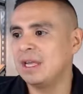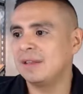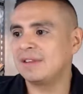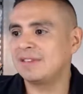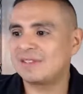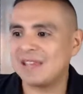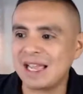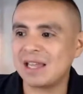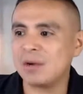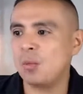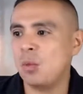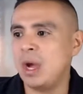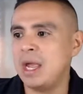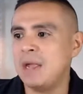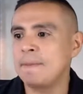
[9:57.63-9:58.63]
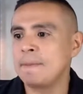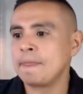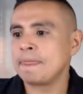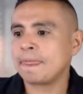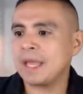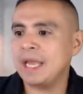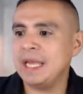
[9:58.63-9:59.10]
The second way
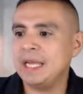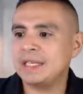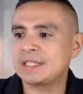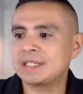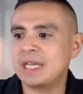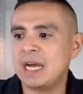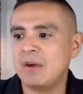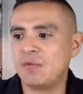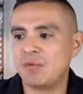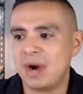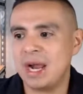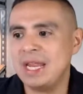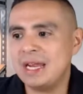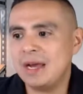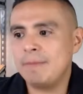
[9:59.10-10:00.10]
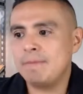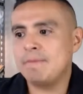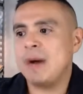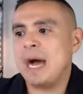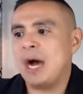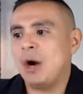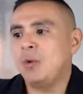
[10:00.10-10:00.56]
is write
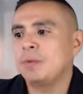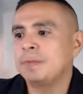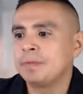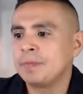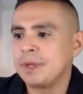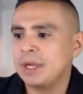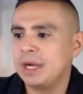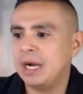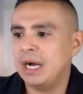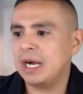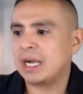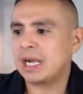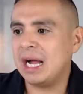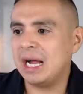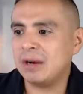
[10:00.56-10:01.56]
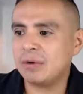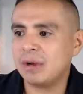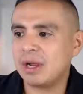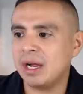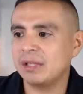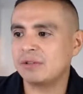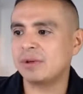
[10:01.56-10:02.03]
about concrete
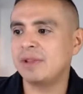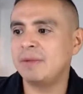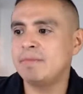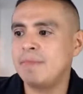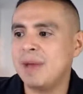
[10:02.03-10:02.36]
contracting